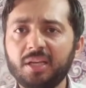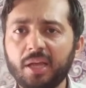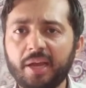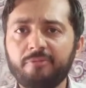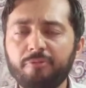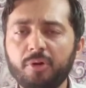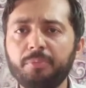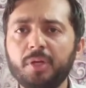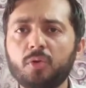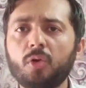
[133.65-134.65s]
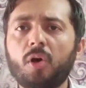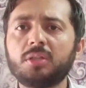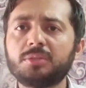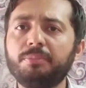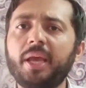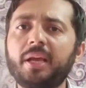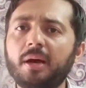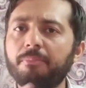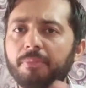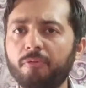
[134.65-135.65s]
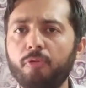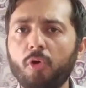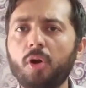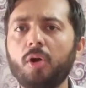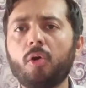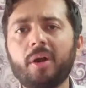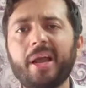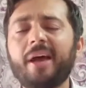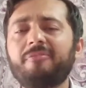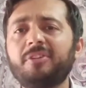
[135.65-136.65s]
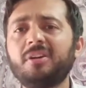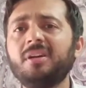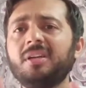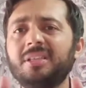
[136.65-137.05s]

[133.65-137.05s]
adverbial clause may come before or after